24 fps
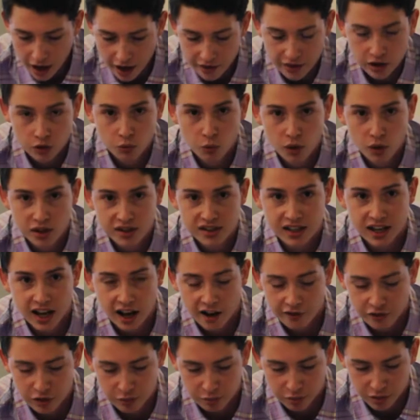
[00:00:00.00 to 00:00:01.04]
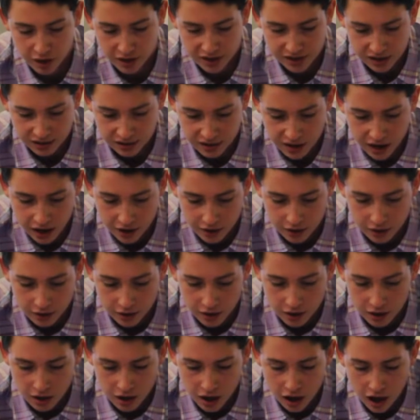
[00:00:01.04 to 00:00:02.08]
And then once I have the pricing data,
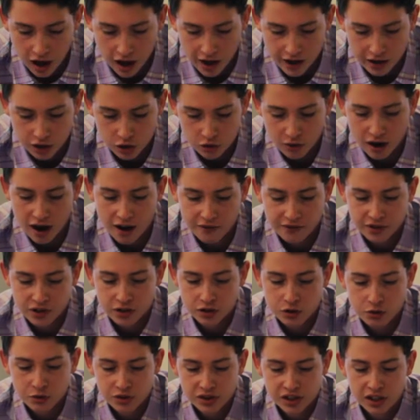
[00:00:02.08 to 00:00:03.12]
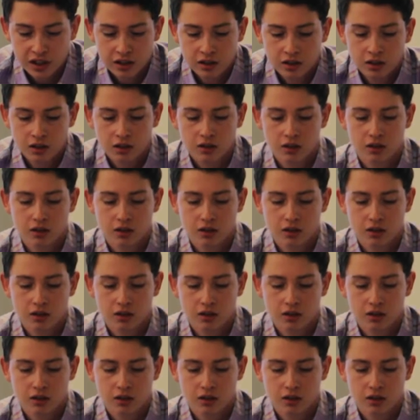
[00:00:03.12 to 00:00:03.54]
I graph it using